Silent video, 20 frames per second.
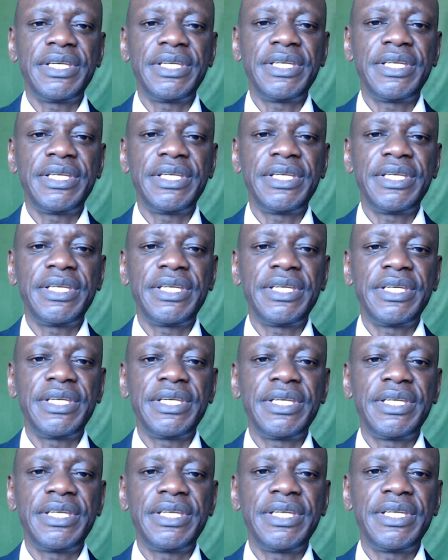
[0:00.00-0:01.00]
said the first step
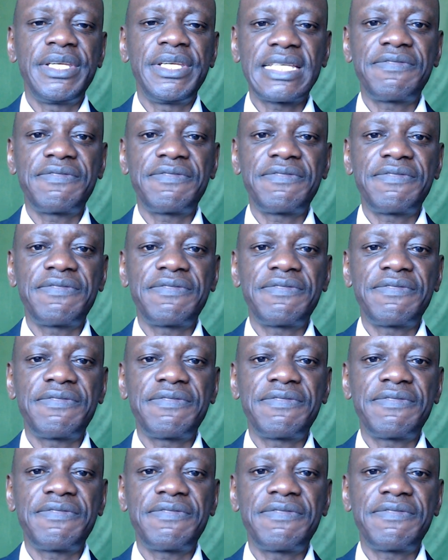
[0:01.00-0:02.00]
is to divide it
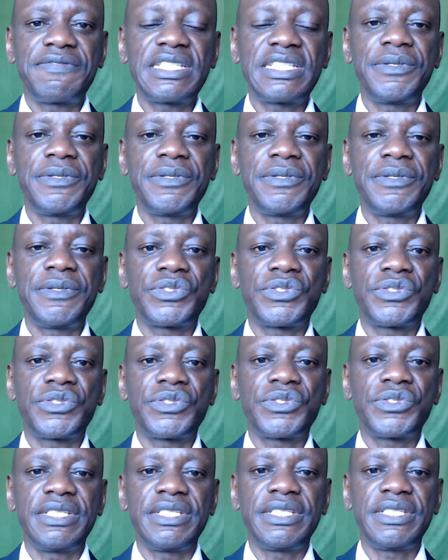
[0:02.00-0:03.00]
into
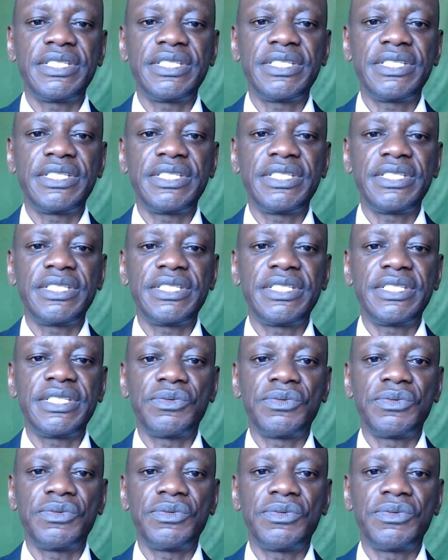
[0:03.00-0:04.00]
4 parts.
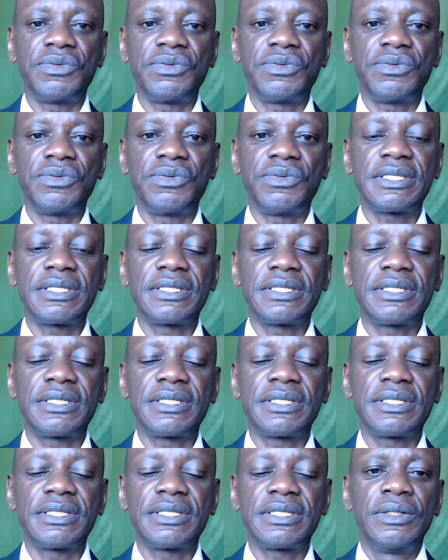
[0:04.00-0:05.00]
So
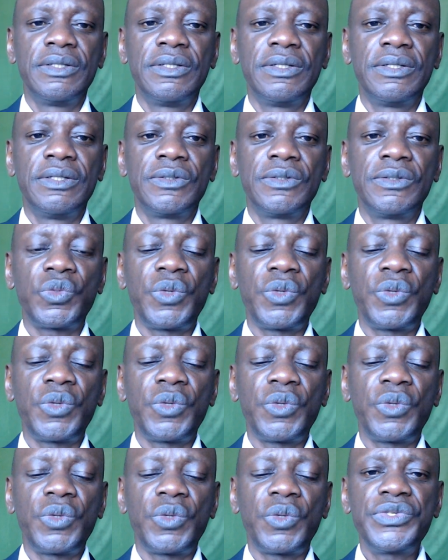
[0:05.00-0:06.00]
we want to see
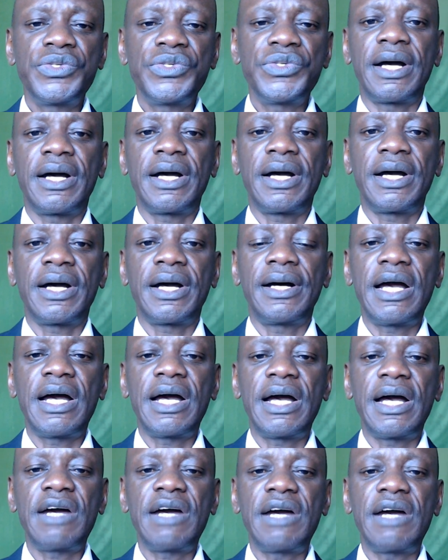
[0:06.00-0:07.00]
whether
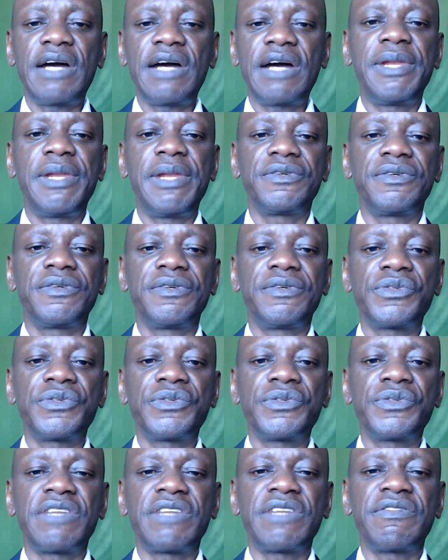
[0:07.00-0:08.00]
half the plate should be
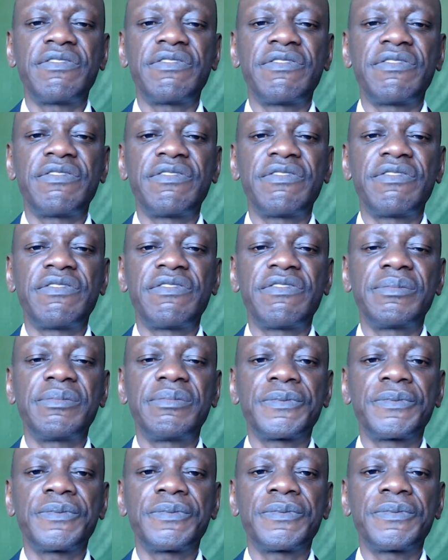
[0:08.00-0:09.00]
fruits and
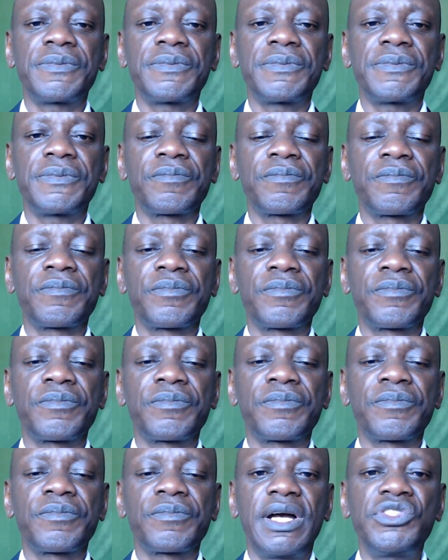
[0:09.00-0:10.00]
vegetables, half
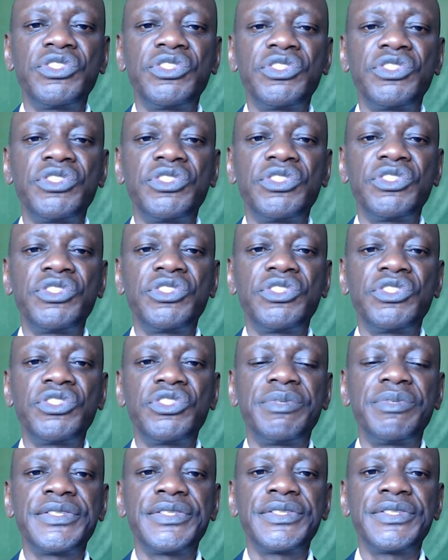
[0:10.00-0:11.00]
should be grains,
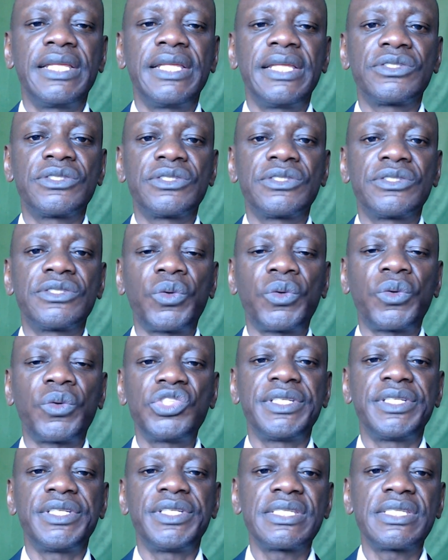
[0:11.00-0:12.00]
and then, a
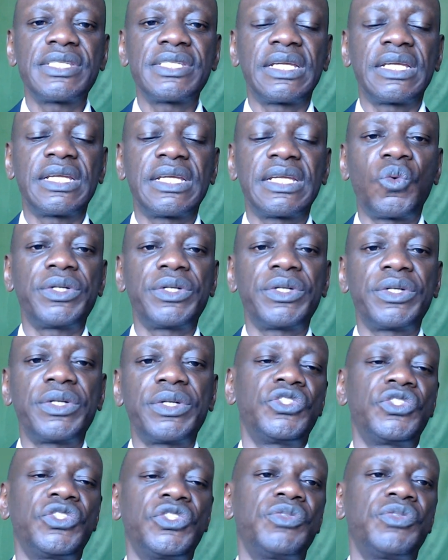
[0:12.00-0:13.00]
quarter should be grains
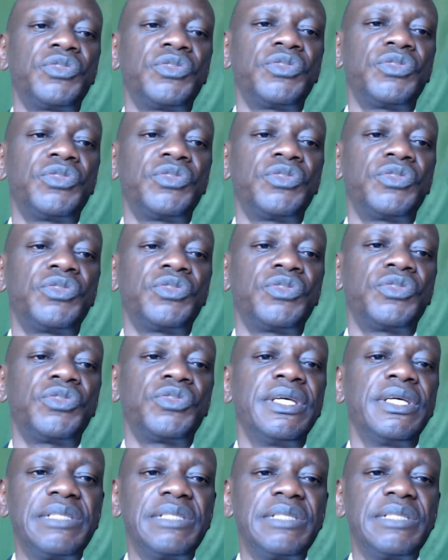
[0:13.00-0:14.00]
and a quarter should
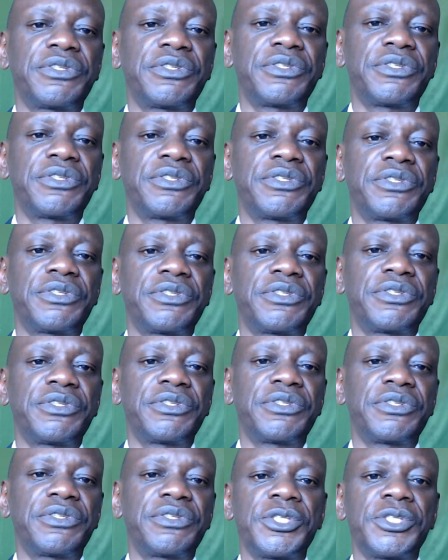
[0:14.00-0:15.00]
be healthy
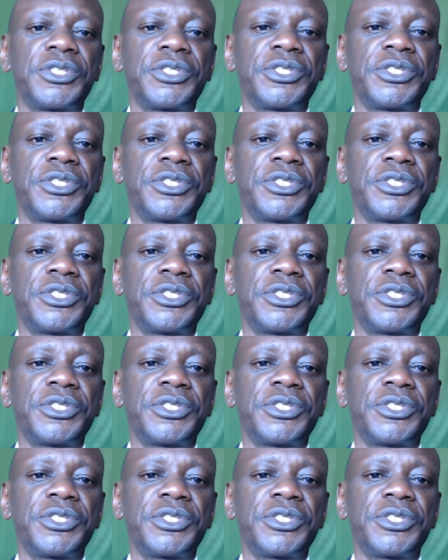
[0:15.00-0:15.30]
proteins.